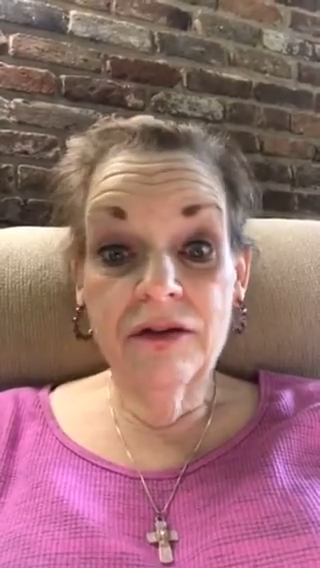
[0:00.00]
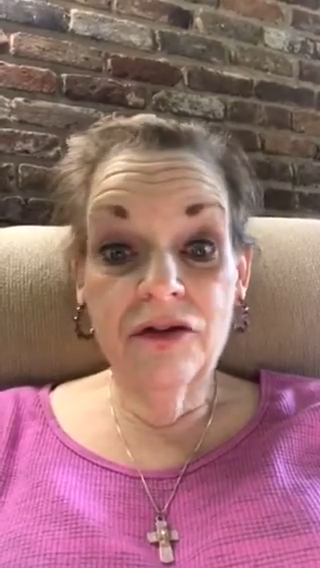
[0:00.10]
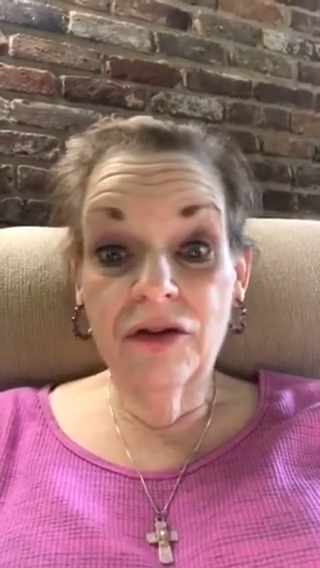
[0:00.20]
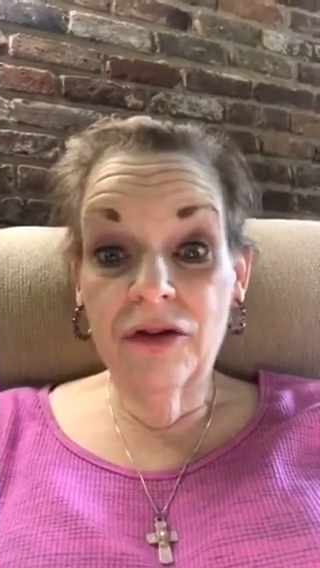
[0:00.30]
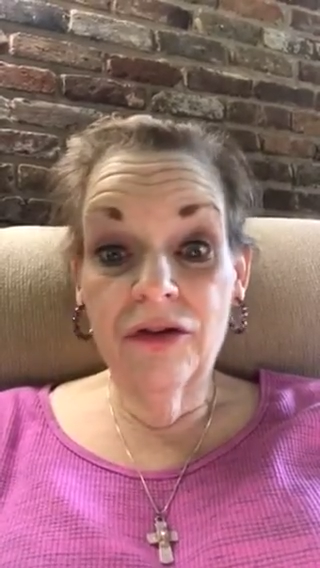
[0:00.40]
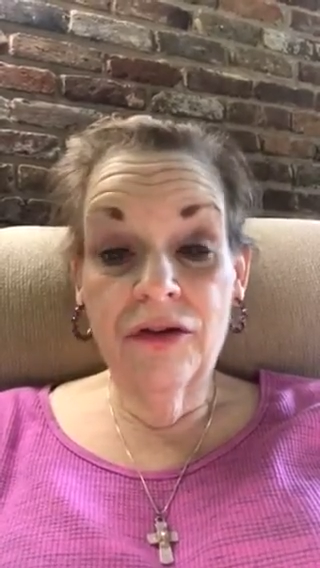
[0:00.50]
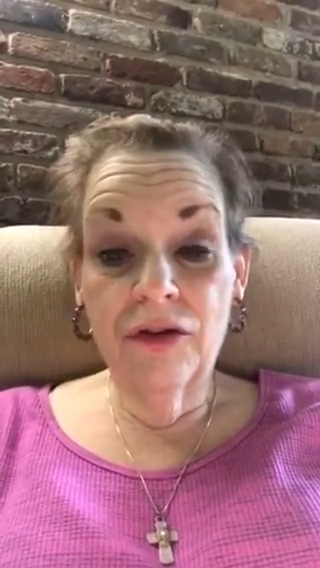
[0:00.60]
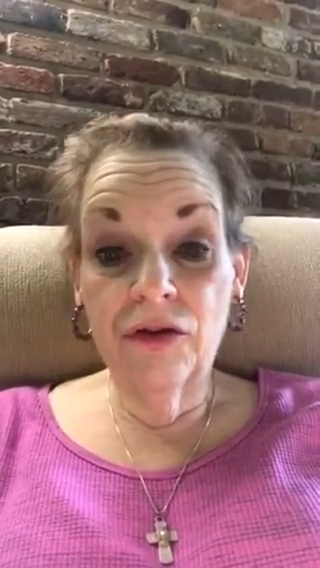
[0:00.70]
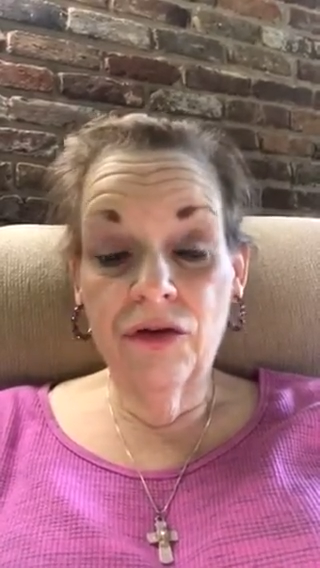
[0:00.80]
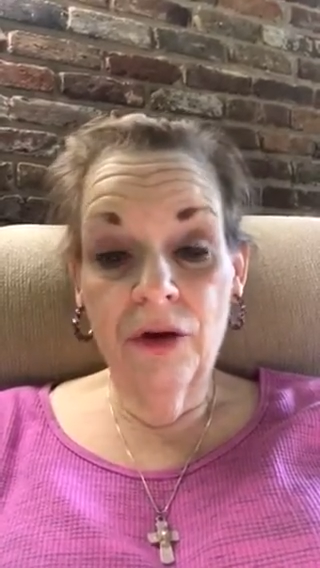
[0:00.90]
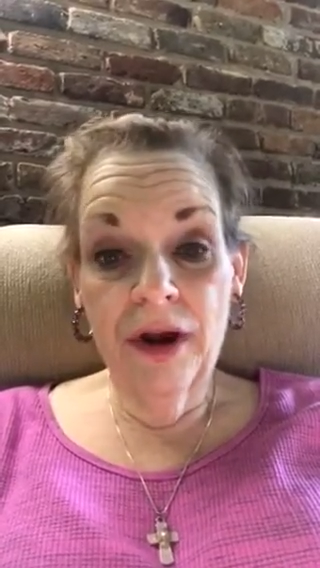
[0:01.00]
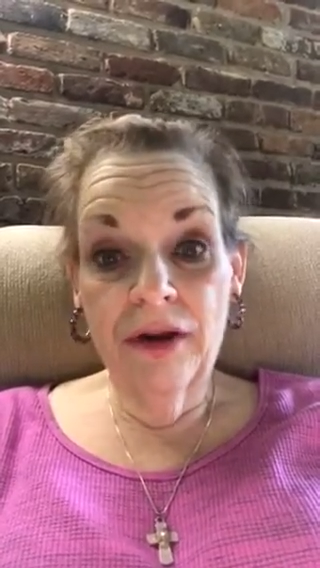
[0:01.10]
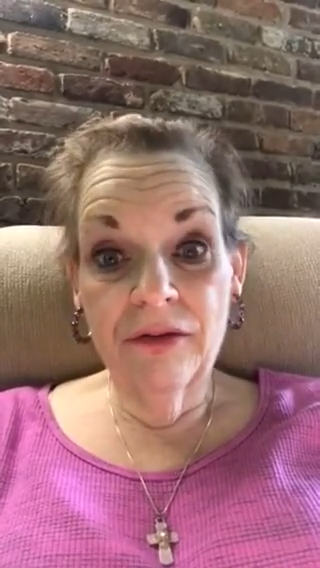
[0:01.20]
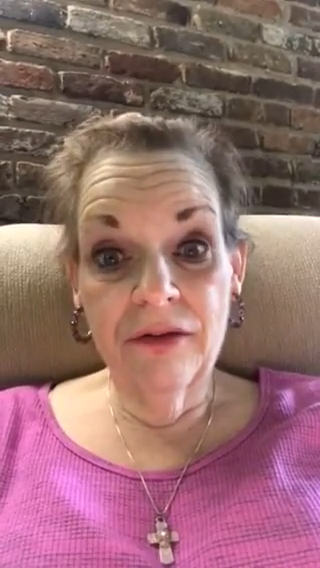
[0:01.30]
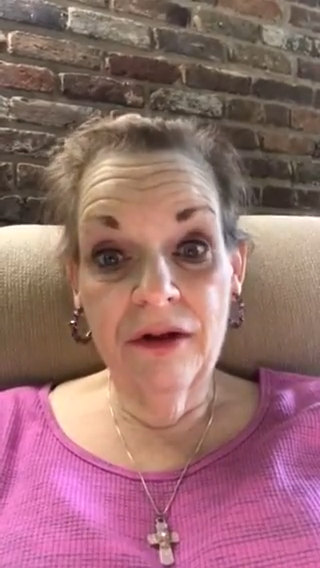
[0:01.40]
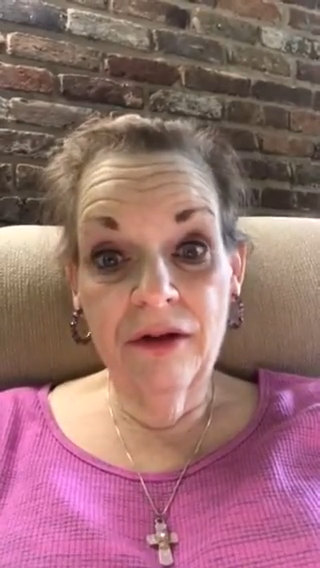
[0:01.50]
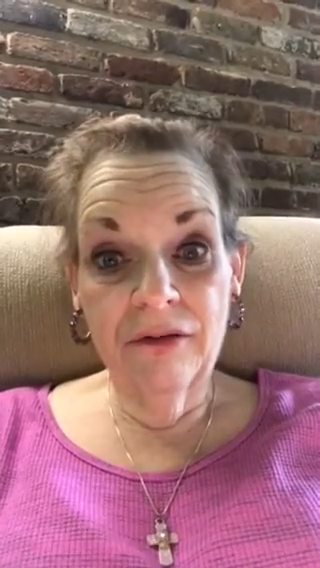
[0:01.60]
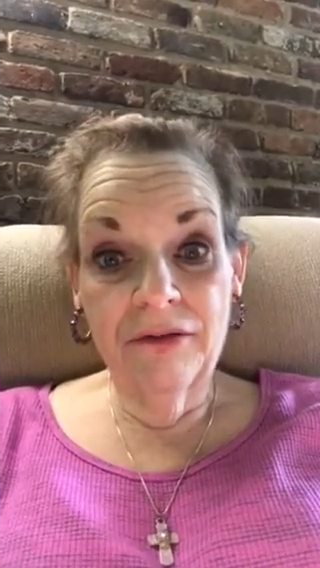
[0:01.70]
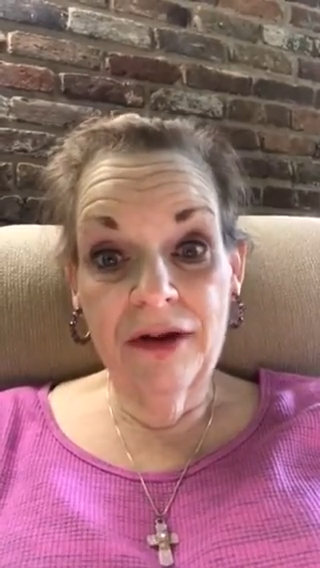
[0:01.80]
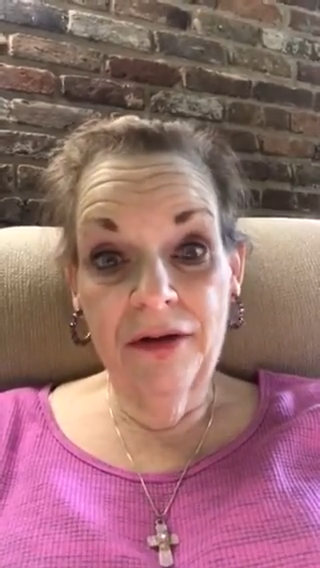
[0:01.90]
just the stress
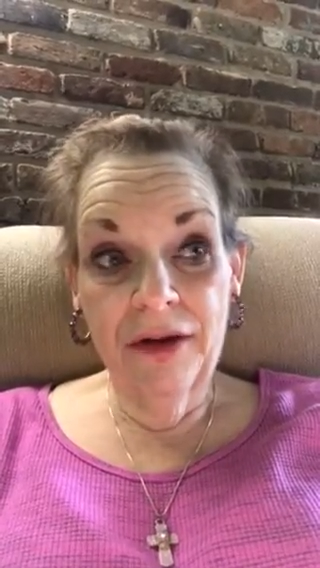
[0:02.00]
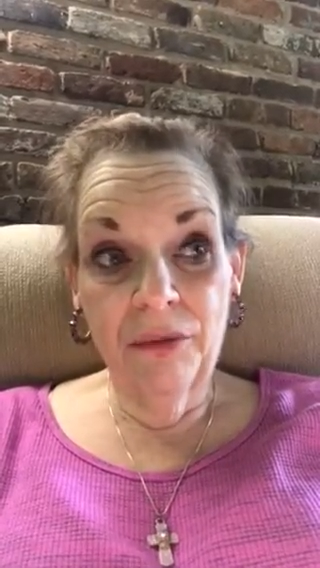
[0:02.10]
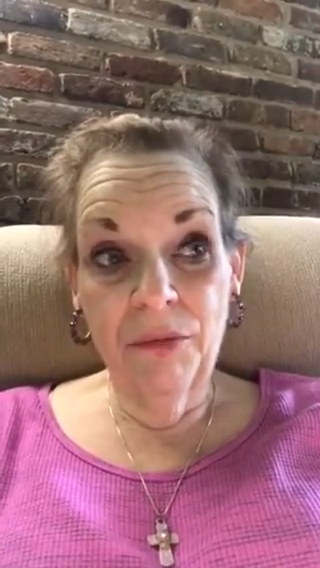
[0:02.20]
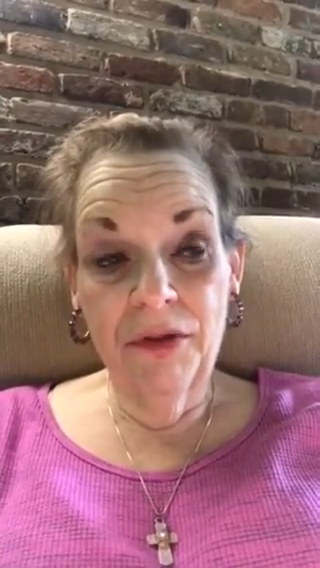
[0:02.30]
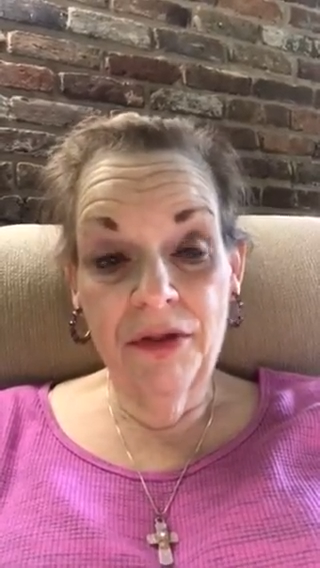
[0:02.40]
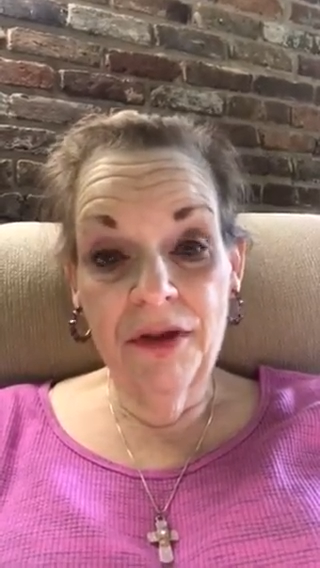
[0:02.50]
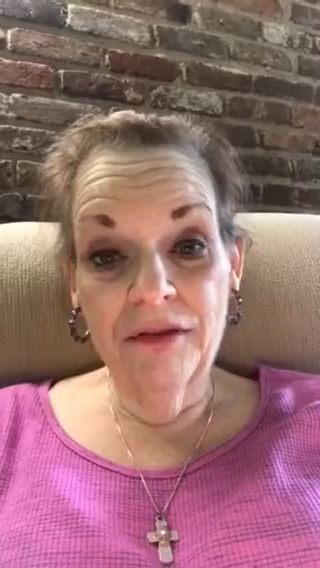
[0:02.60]
of dealing with